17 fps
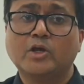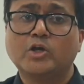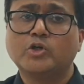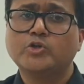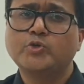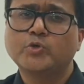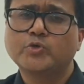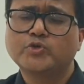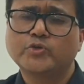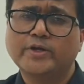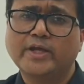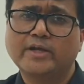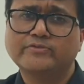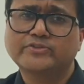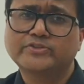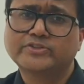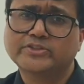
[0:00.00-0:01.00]
You should
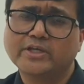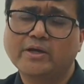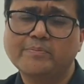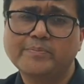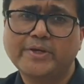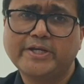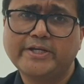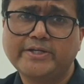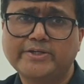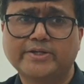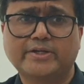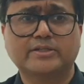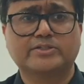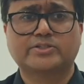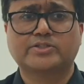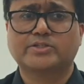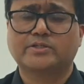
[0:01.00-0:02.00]
have some
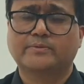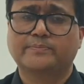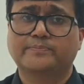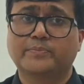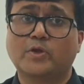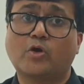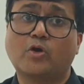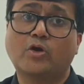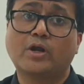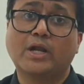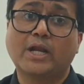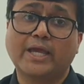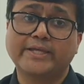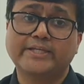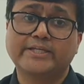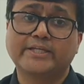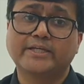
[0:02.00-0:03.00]
interest or
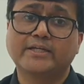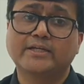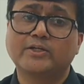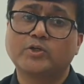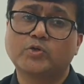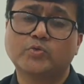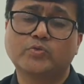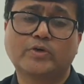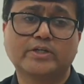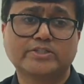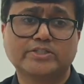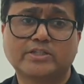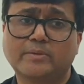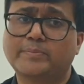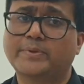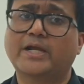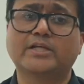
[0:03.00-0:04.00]
liking towards
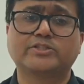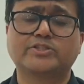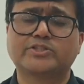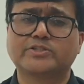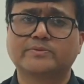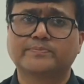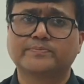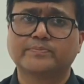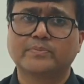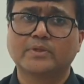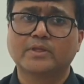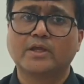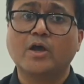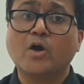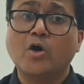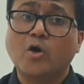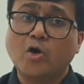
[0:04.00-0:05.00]
the branch,
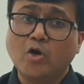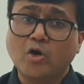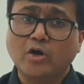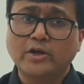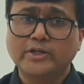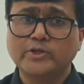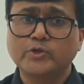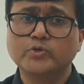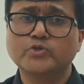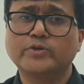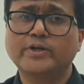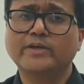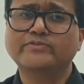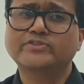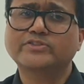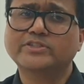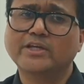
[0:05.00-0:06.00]
or you should
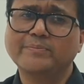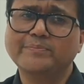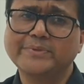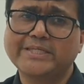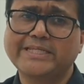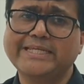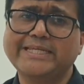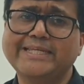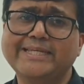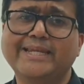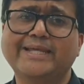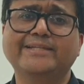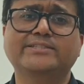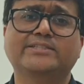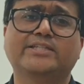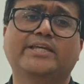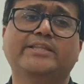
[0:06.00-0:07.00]
have some
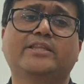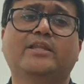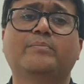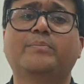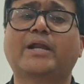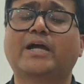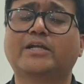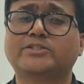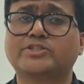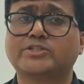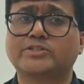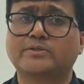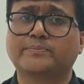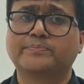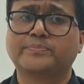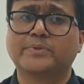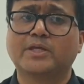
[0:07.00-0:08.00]
keenness in the branch.
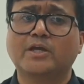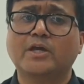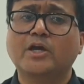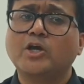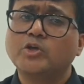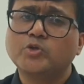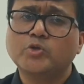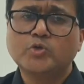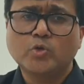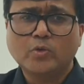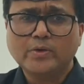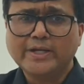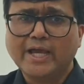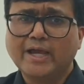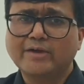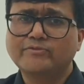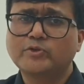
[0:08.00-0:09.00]
You
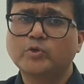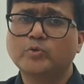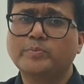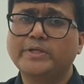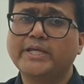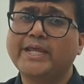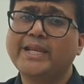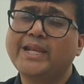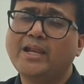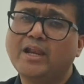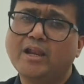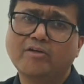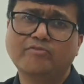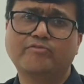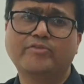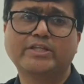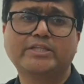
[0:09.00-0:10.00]
don't have to be in
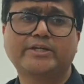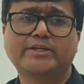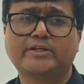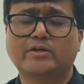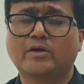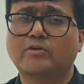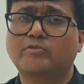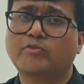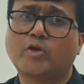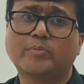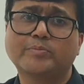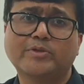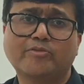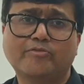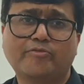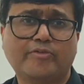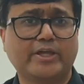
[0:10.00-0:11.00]
love with it from
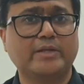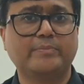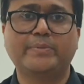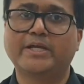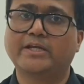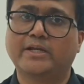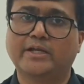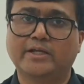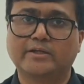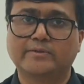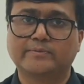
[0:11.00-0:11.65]
the very beginning.